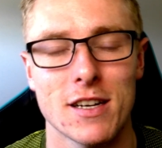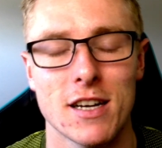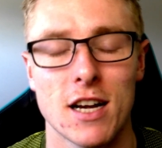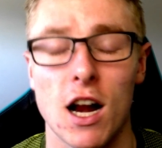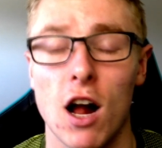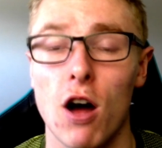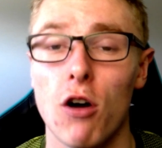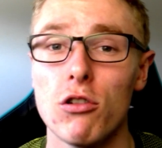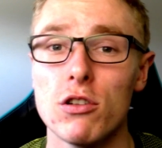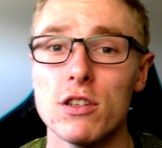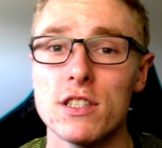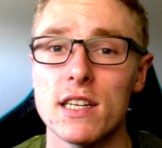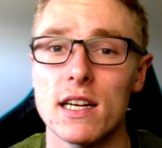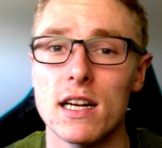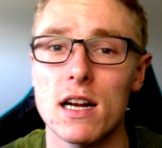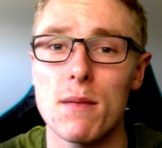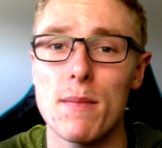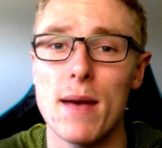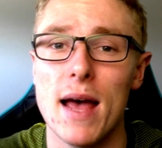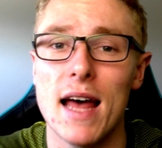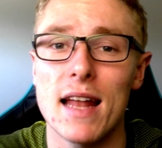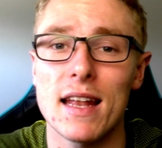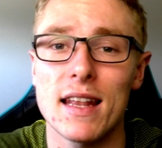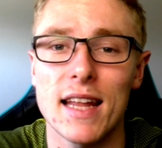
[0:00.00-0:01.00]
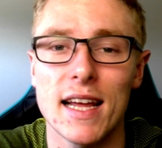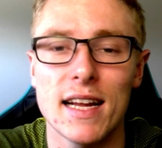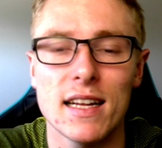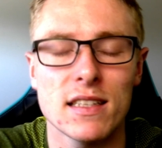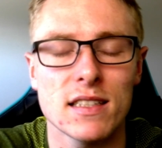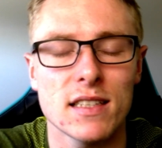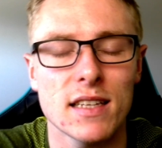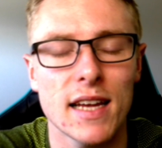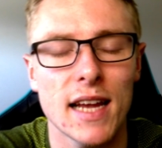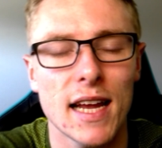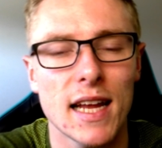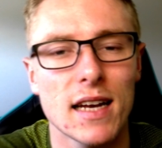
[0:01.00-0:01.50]
Go and check them out.
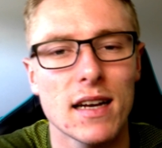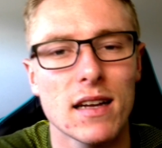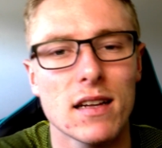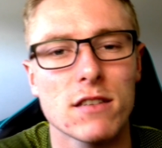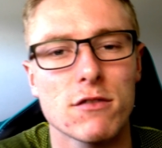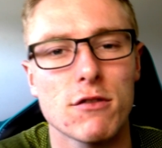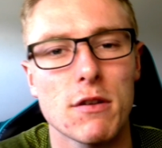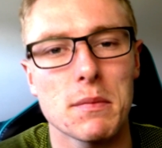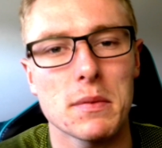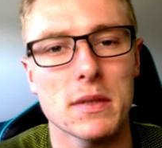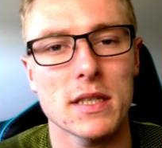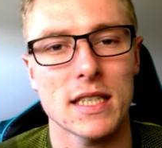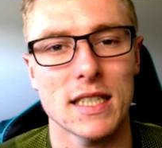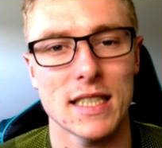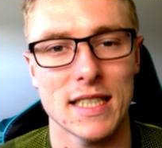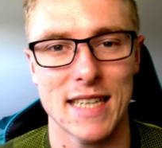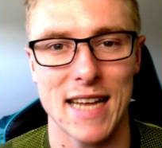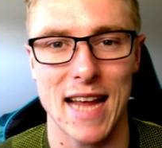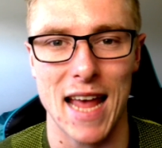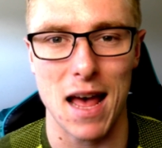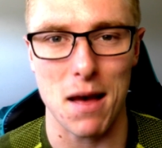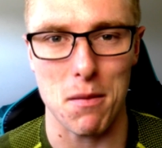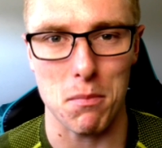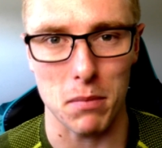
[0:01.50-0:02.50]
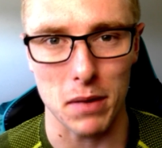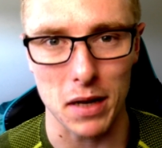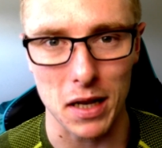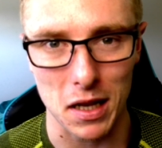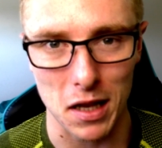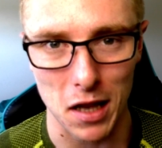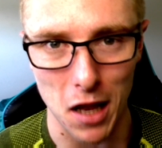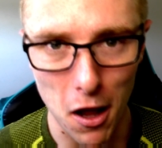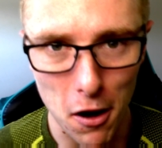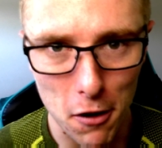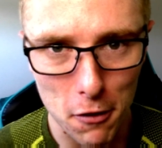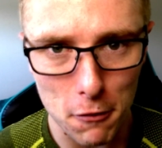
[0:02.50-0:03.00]
Links are in the description down
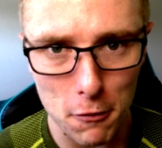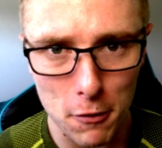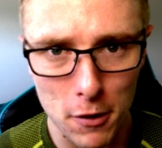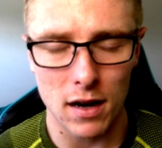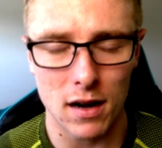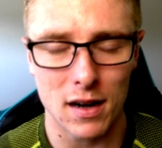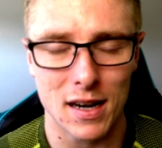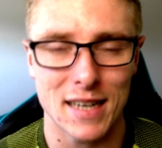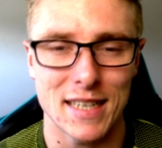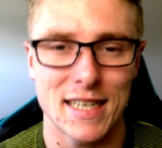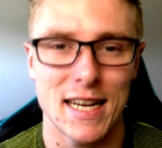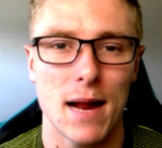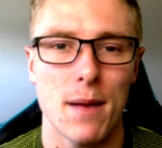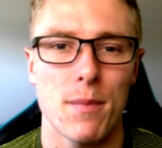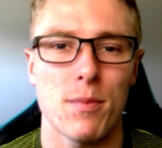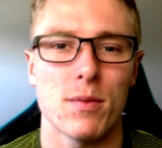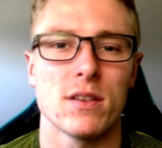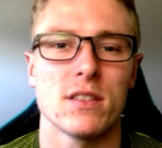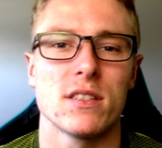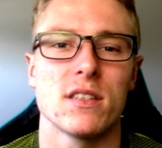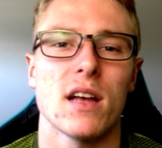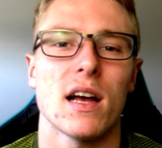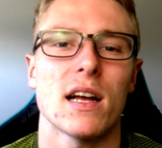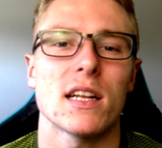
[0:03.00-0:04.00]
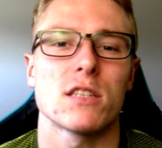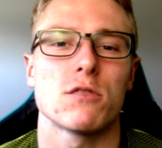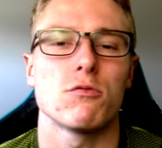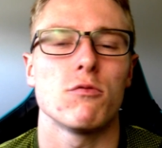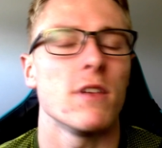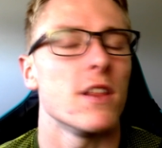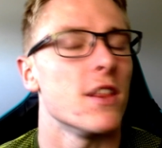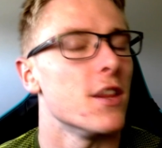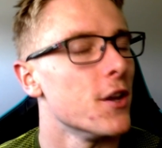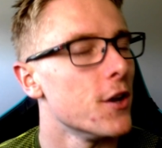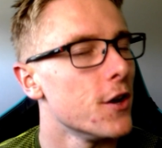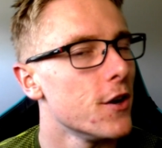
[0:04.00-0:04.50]
below. I can keep in touch
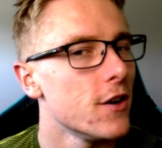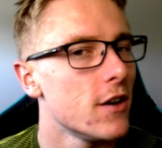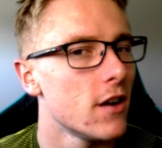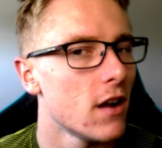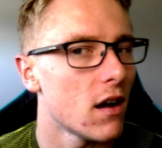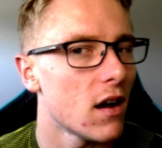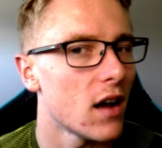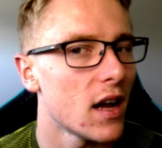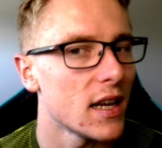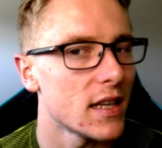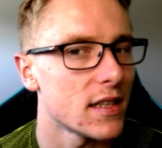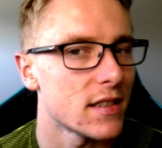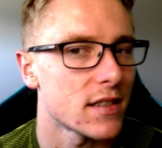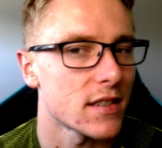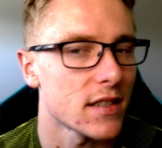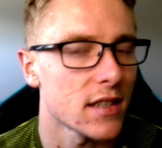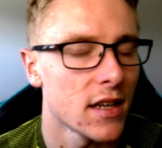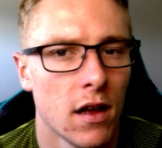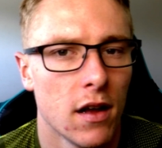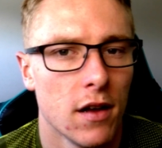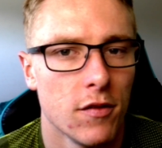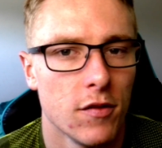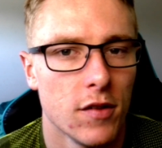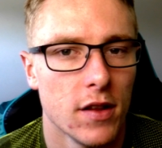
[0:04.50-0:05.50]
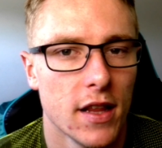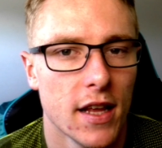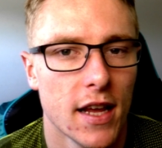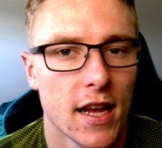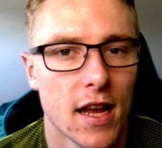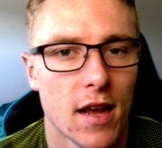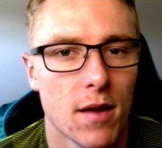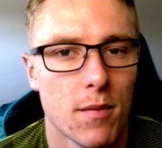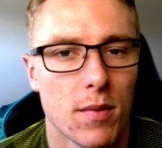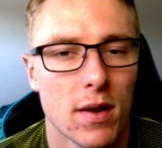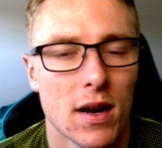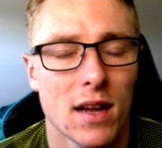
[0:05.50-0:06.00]
with you guys over
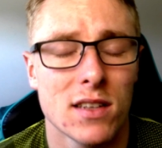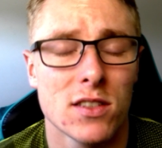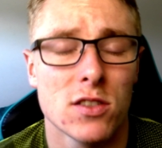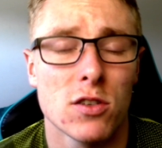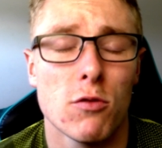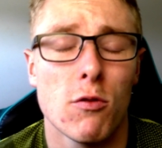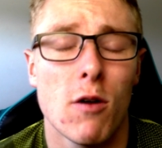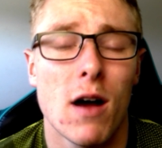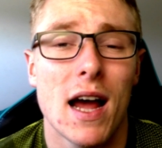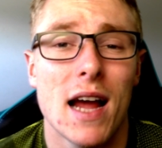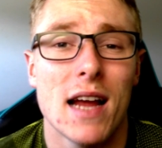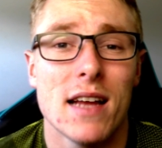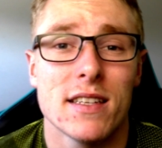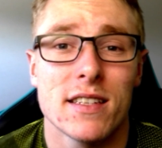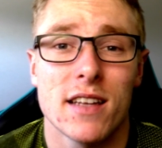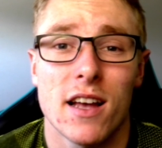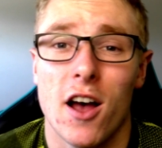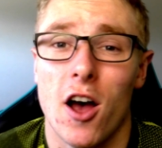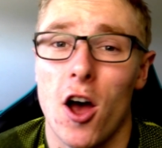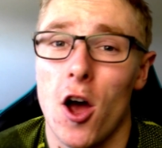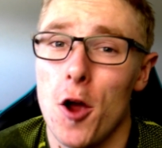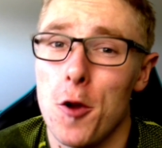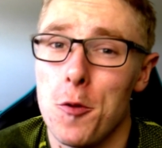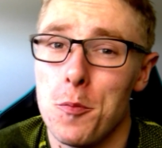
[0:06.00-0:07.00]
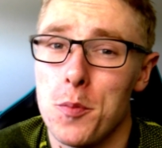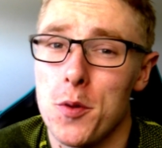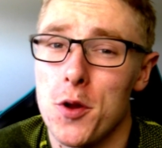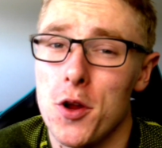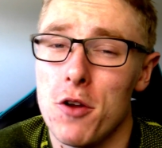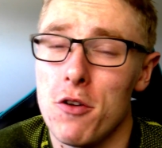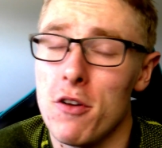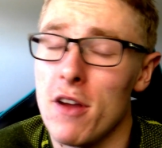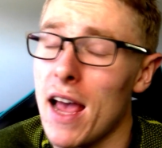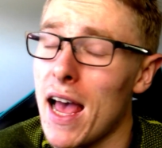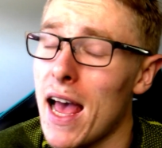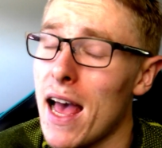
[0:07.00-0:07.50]
there. But as always I
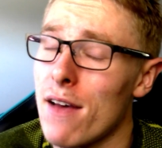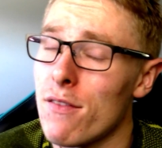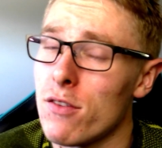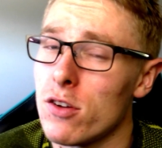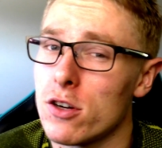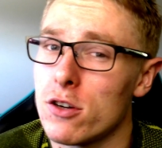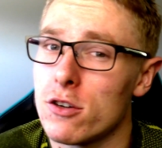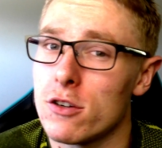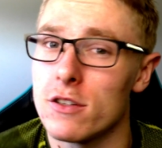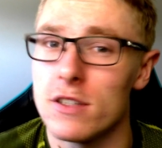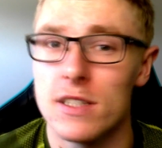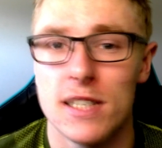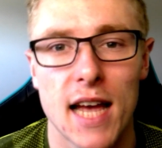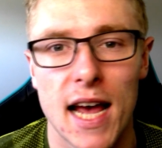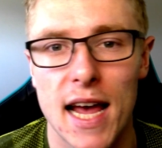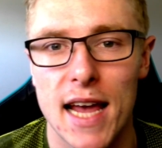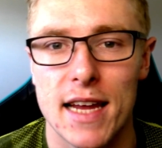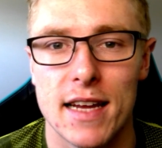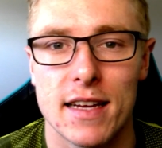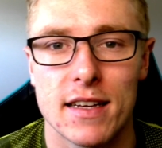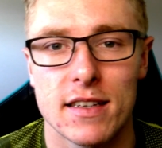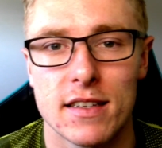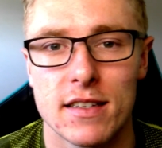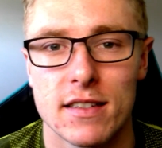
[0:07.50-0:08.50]
hope you have a good day.